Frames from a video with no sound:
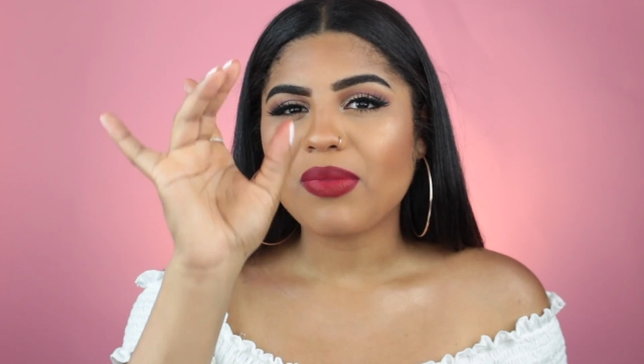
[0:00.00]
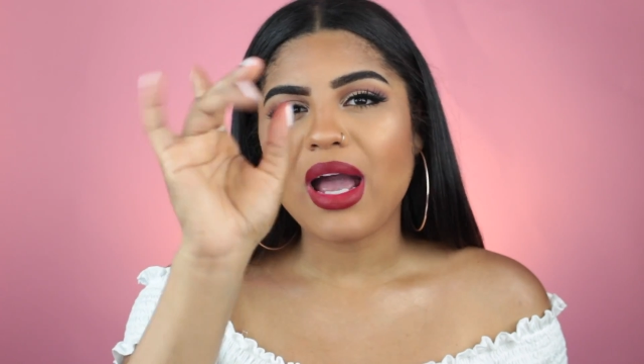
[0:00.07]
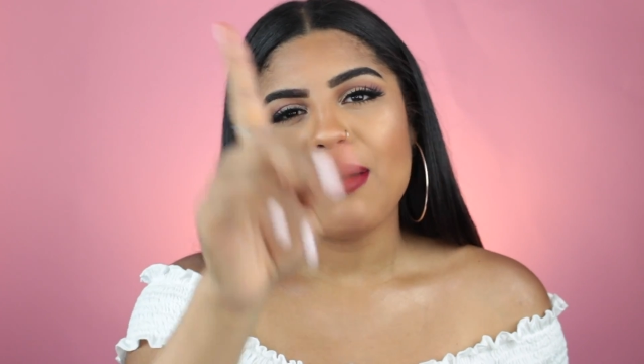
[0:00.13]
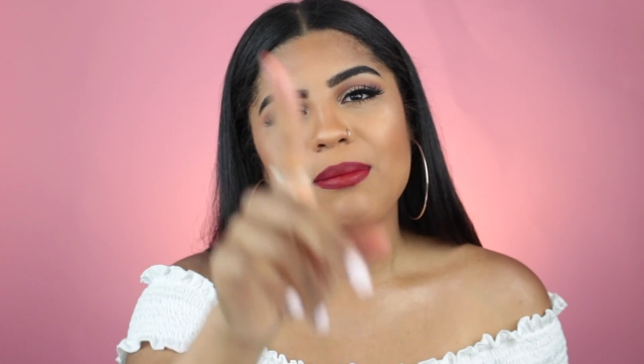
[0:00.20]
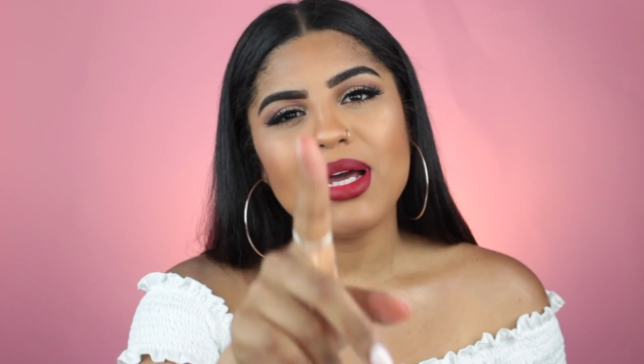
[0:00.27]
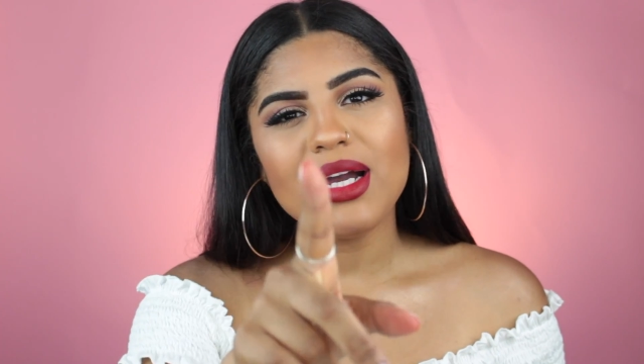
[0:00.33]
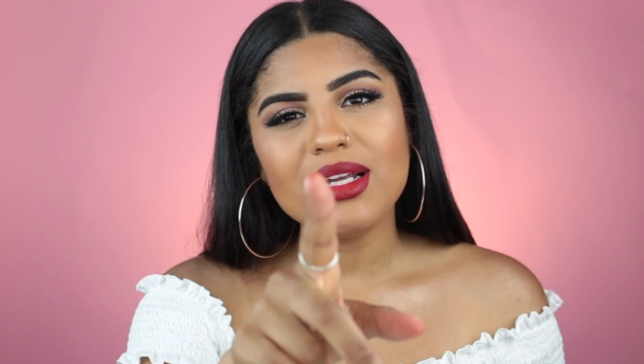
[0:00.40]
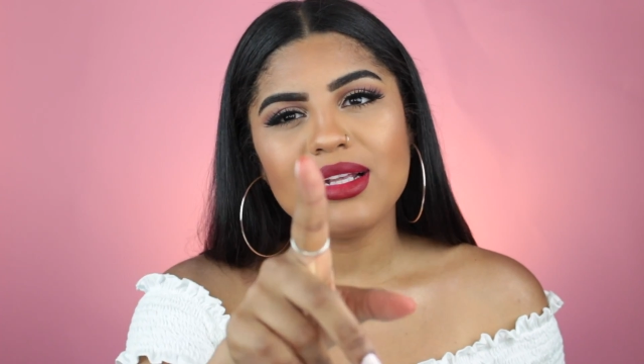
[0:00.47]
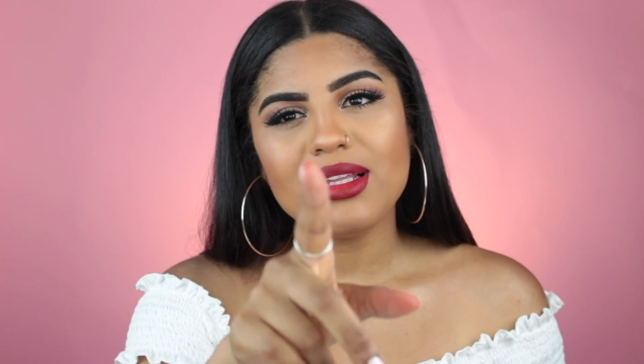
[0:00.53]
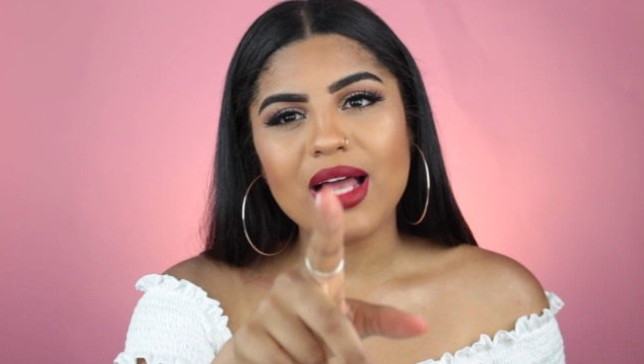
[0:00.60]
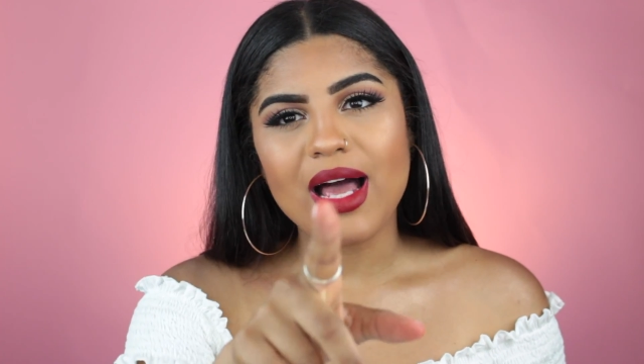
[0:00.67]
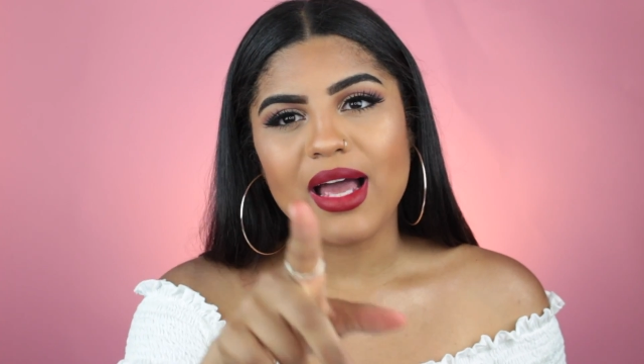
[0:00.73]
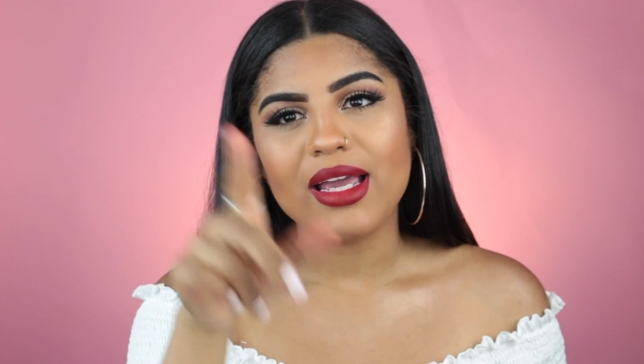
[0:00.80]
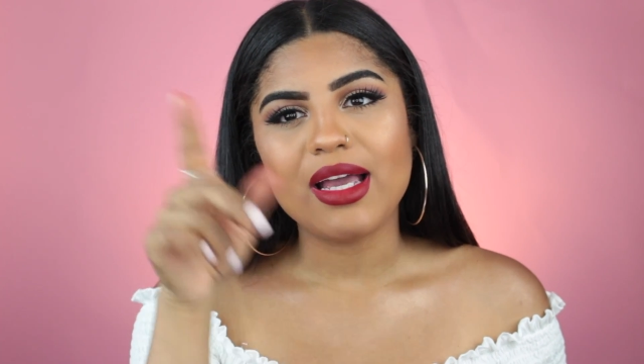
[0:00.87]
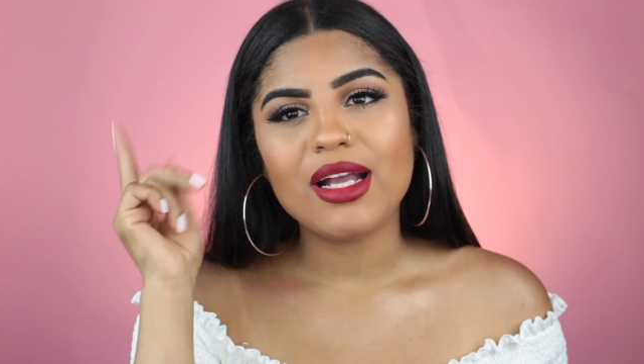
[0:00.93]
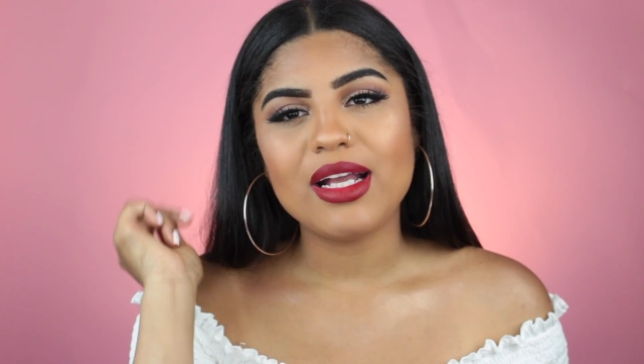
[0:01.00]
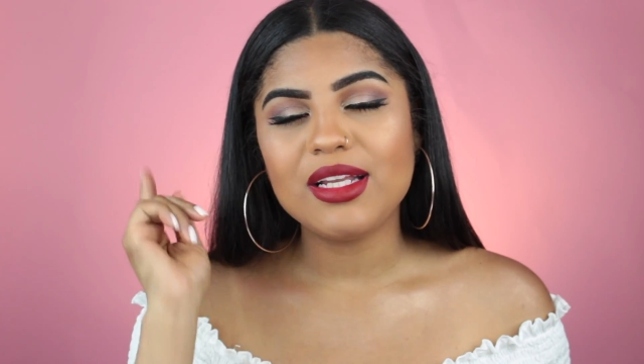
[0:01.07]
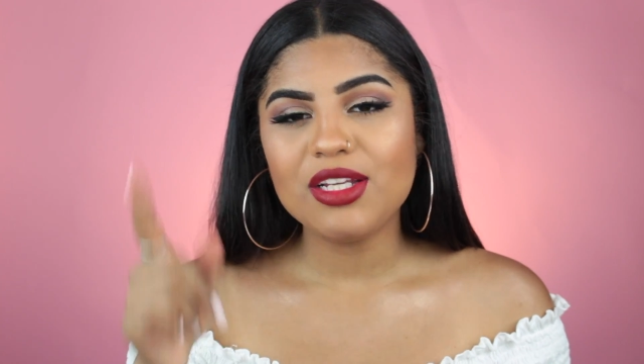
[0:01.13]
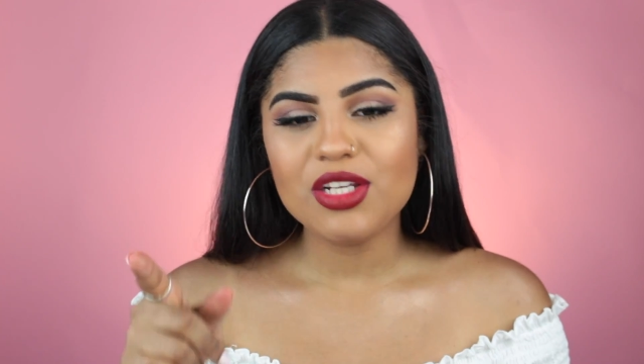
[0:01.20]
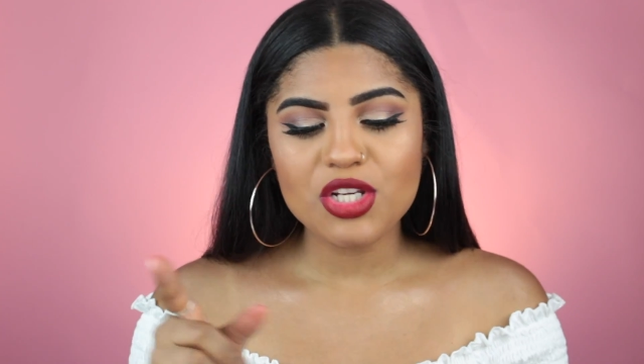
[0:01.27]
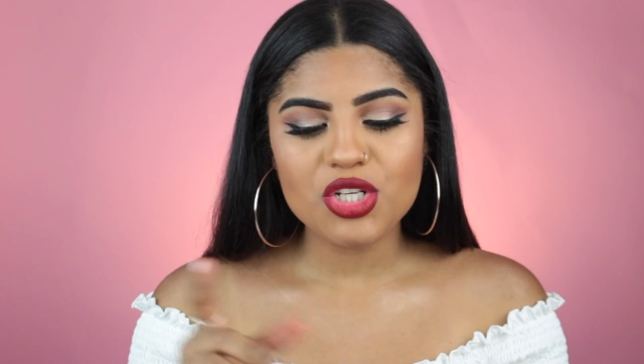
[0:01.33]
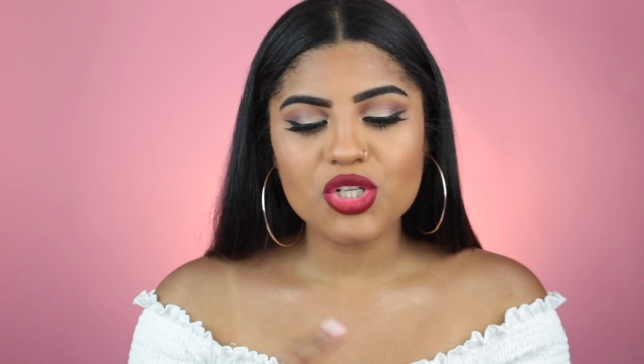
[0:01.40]
I'm not gonna lie,
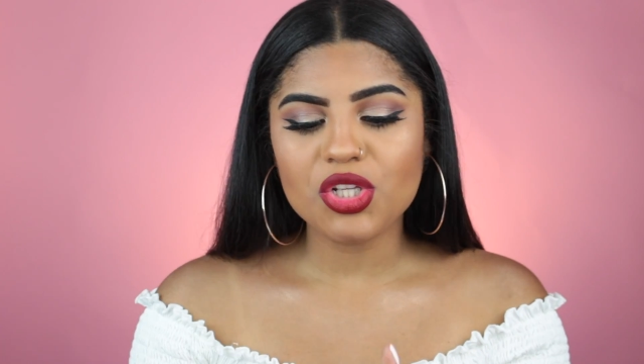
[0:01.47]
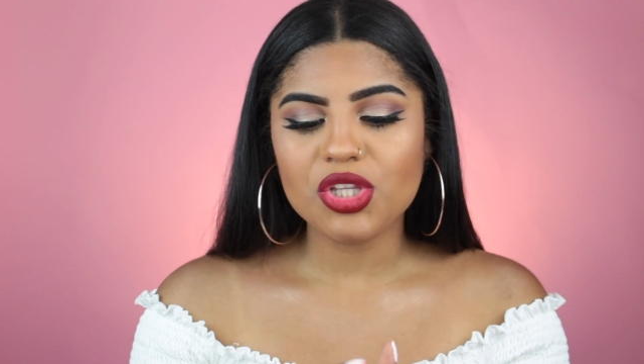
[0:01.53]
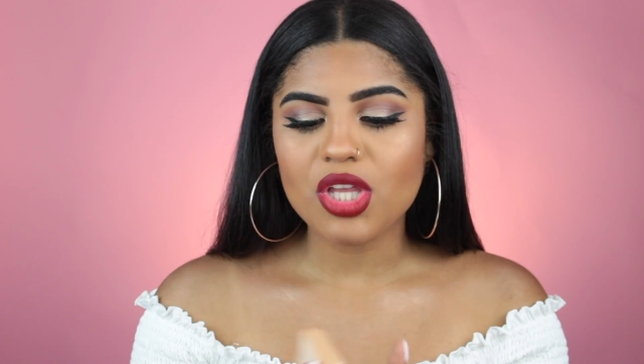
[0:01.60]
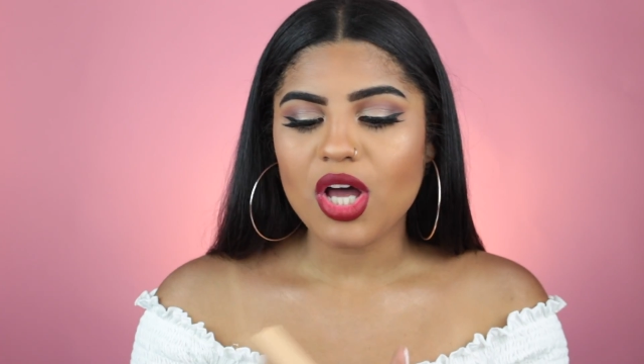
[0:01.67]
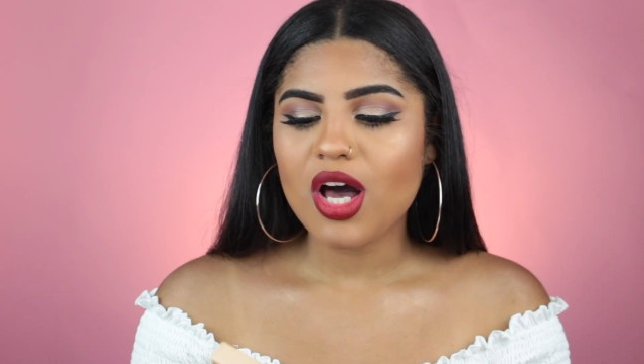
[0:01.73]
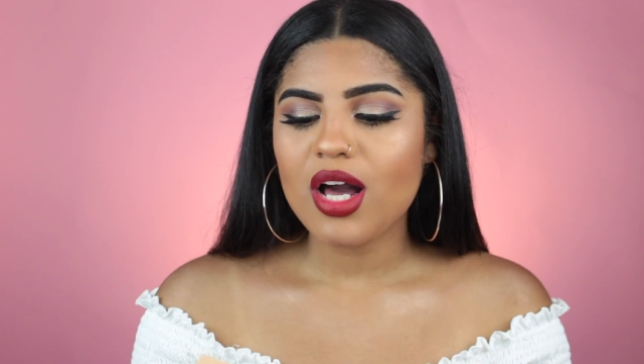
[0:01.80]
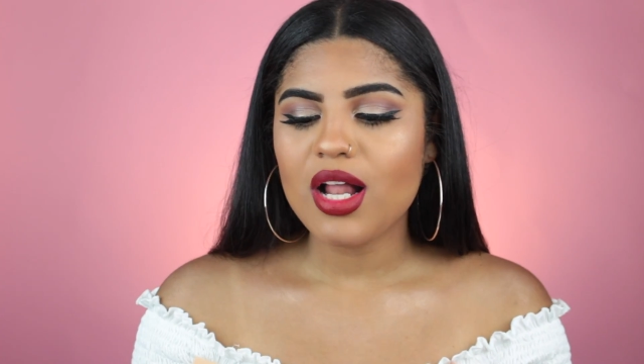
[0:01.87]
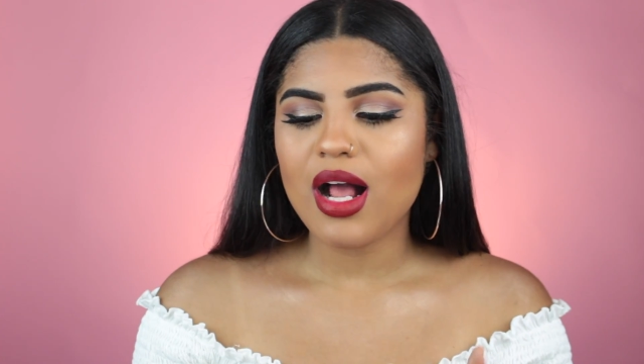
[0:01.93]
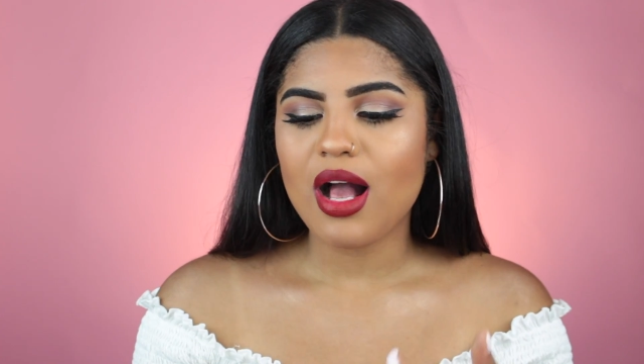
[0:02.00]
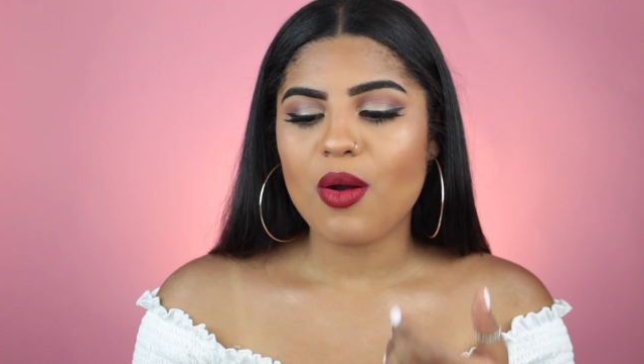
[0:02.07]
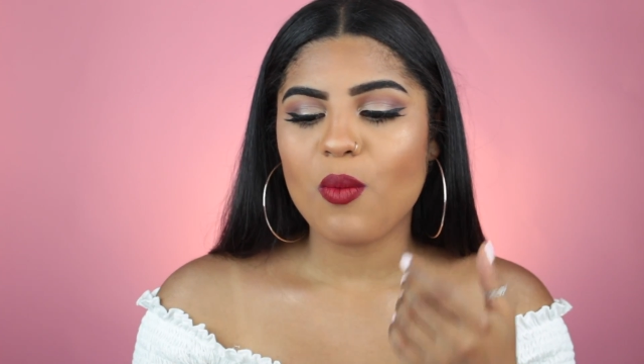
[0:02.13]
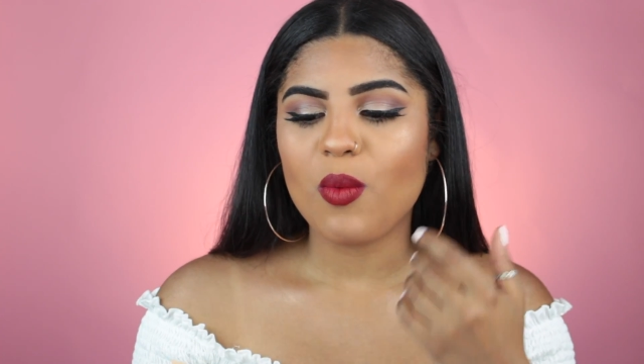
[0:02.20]
in initial thought,